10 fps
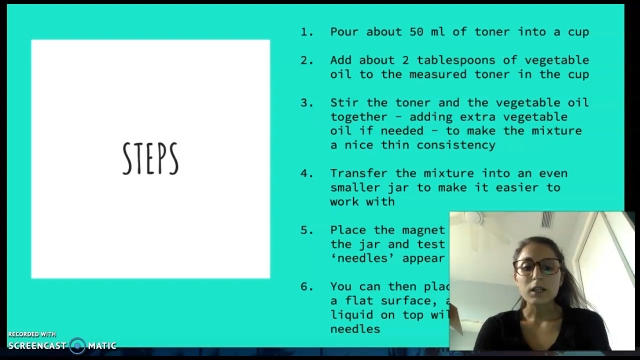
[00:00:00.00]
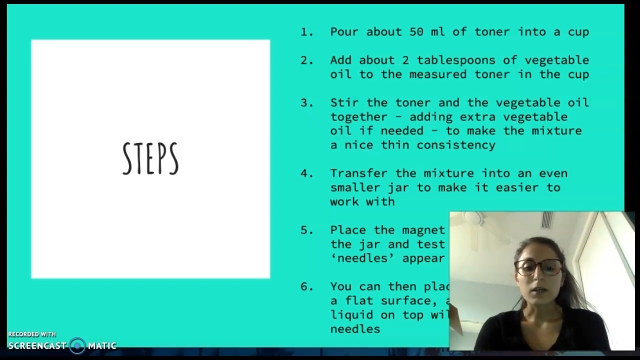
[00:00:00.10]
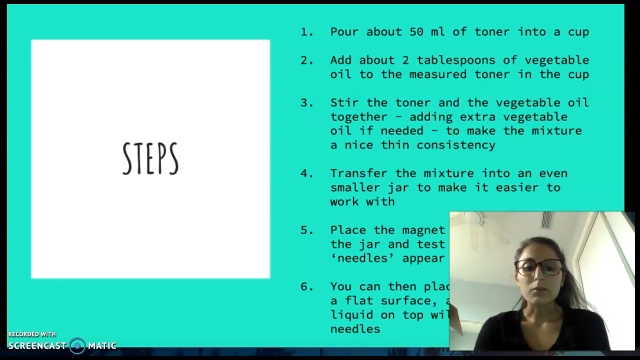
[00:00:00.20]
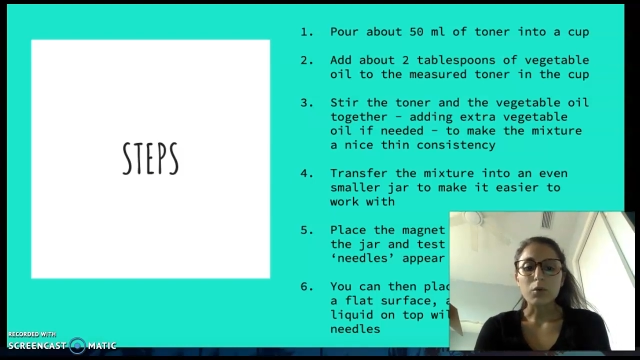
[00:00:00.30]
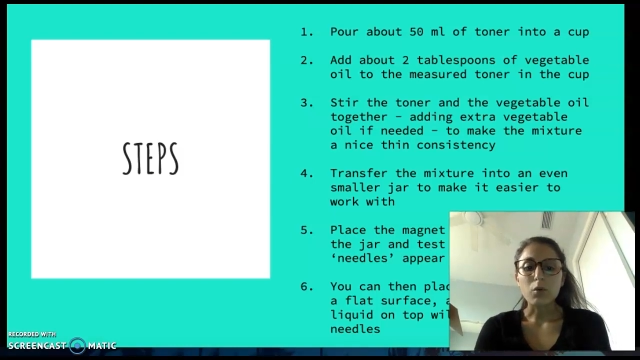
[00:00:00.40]

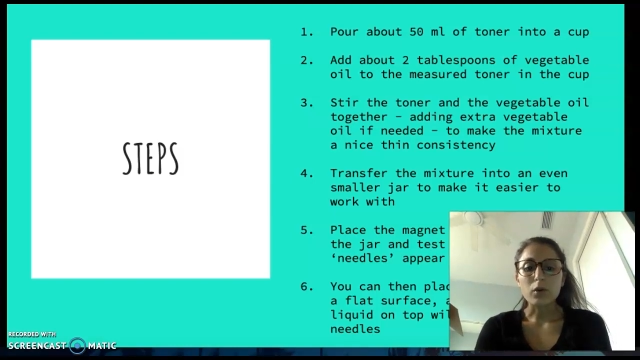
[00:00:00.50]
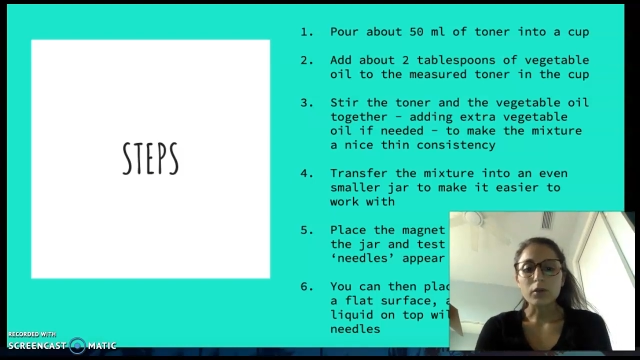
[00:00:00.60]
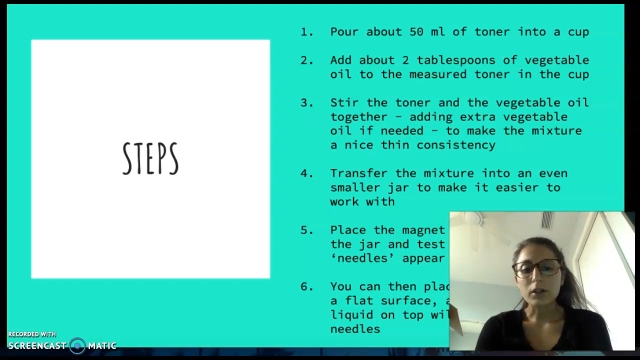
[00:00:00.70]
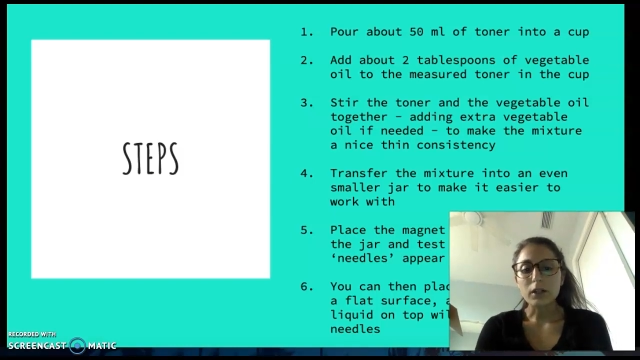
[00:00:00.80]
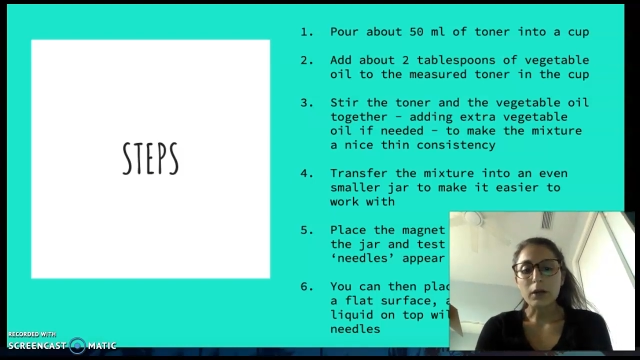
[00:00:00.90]
and
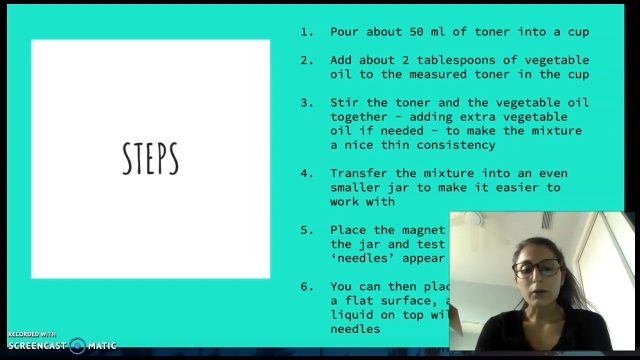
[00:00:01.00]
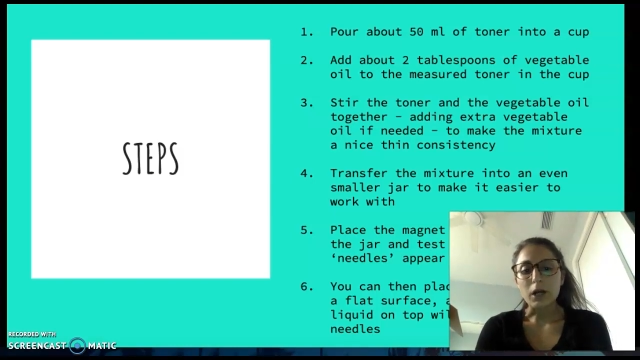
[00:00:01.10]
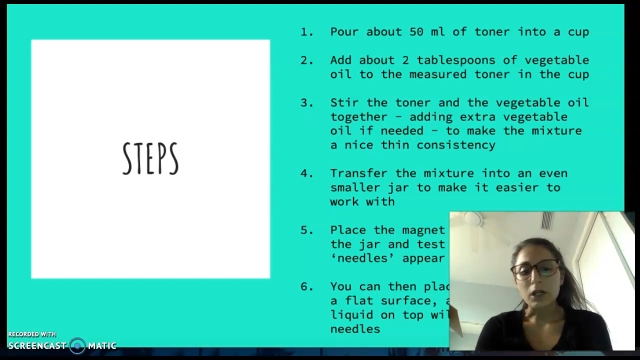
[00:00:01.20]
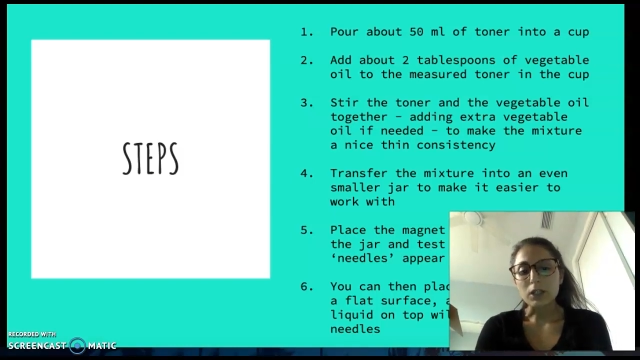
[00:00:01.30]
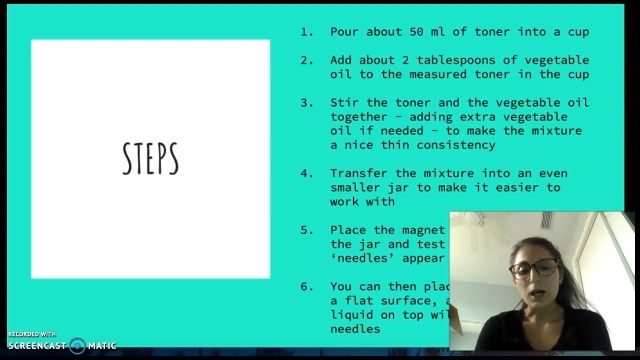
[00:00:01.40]
poured the liquid
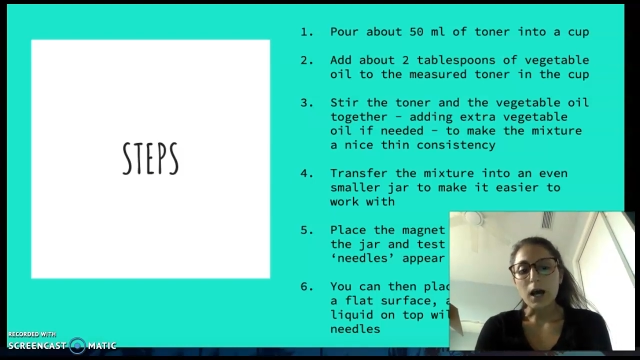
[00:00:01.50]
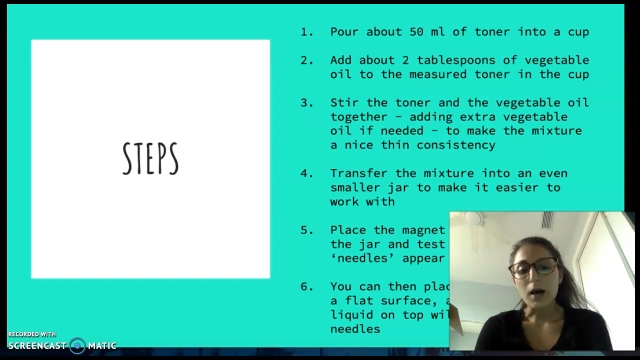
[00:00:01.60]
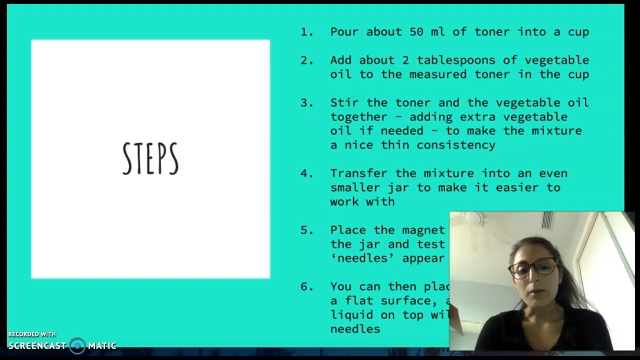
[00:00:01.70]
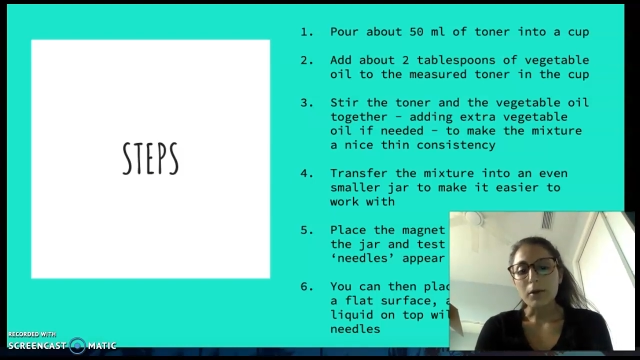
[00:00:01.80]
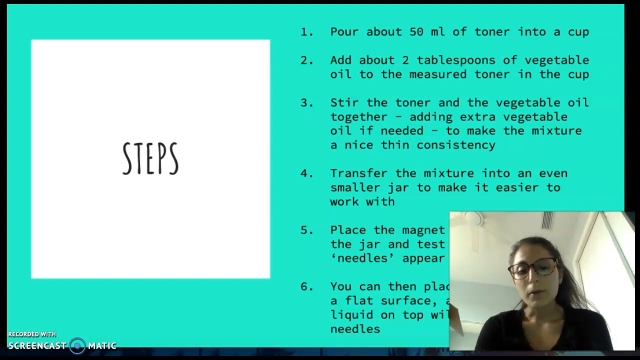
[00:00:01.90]
on
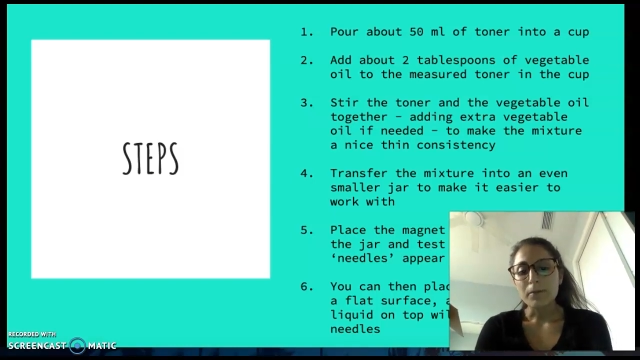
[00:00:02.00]
top.